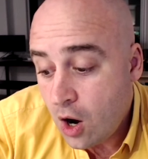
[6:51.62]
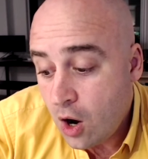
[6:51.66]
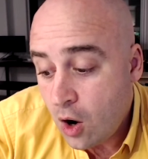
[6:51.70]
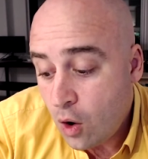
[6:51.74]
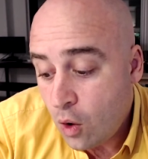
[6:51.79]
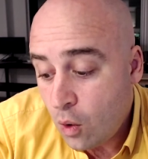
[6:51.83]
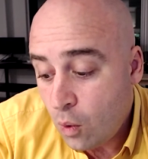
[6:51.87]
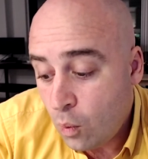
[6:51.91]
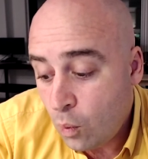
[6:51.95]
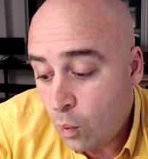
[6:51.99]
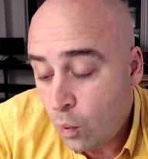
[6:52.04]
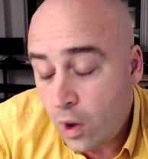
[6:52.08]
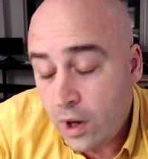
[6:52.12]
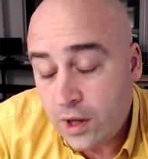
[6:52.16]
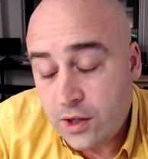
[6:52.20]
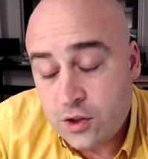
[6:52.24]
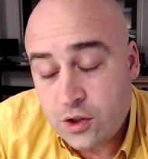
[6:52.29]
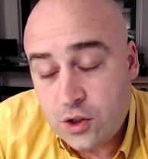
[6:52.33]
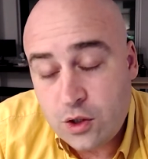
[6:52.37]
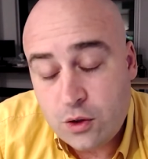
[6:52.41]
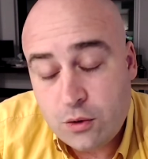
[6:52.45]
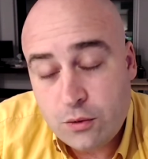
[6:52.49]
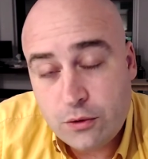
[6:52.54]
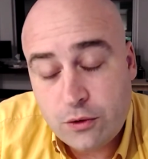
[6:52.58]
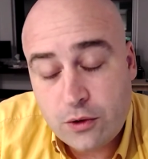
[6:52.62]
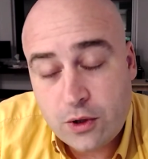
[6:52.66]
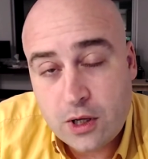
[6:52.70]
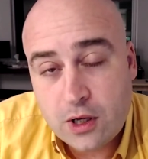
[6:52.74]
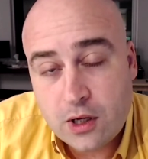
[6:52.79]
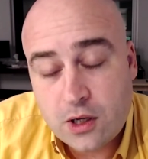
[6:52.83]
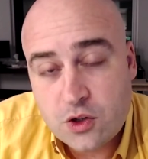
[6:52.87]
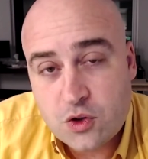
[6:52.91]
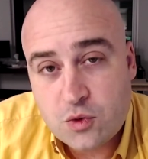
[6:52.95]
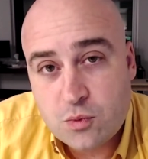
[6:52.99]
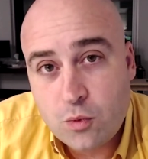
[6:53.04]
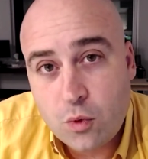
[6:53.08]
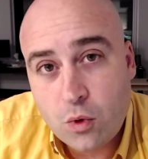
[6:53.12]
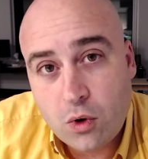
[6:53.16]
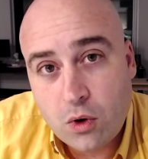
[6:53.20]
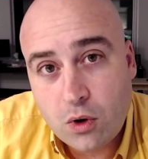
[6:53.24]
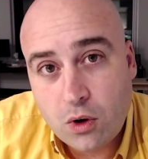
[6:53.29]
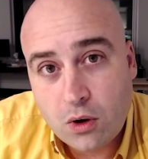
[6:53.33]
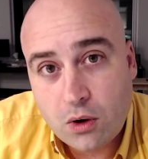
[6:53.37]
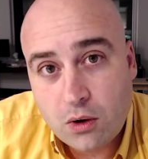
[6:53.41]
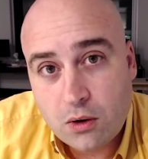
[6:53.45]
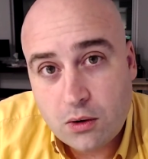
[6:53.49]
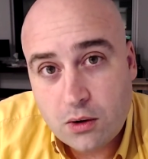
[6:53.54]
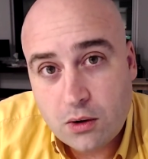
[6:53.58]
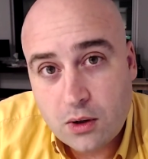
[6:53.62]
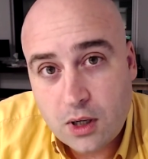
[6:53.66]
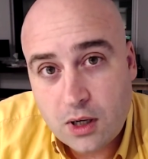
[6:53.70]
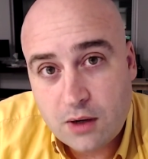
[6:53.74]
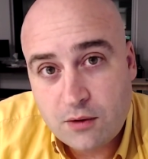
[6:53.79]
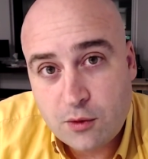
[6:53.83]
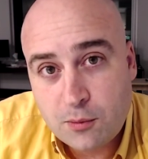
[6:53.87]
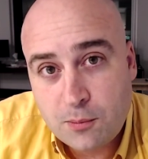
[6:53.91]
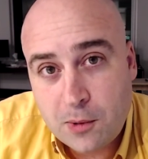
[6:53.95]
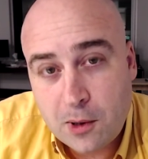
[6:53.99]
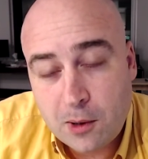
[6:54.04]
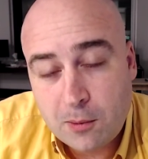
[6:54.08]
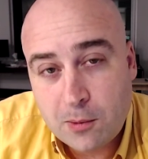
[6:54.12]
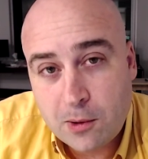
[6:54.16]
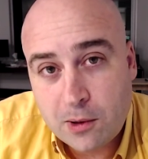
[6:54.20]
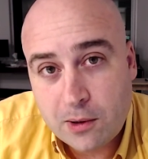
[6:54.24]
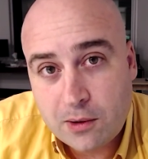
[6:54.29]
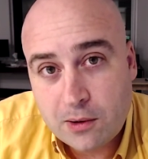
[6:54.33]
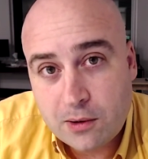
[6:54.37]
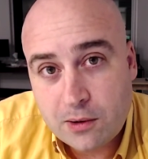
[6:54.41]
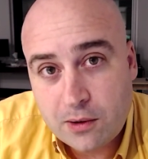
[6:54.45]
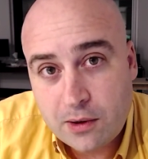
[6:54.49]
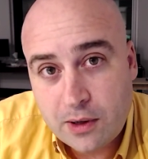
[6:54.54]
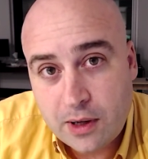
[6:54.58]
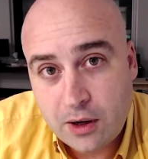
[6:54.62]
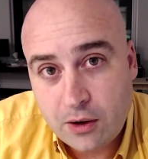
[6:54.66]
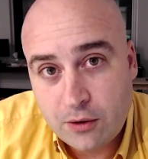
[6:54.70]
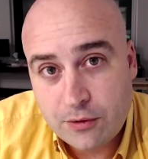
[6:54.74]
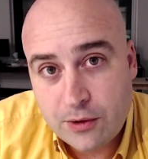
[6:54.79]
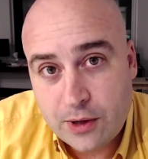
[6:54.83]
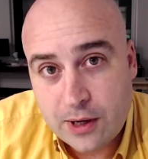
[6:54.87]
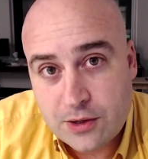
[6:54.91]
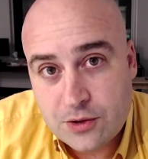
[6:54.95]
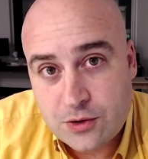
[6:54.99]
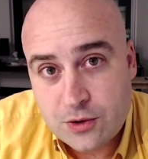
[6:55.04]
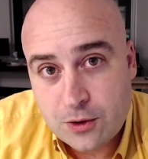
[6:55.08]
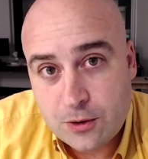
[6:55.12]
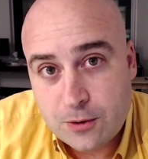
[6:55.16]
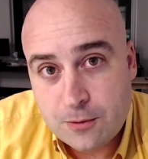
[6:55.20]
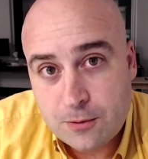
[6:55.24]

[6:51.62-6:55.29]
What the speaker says: What do you think is more of a public health hazard?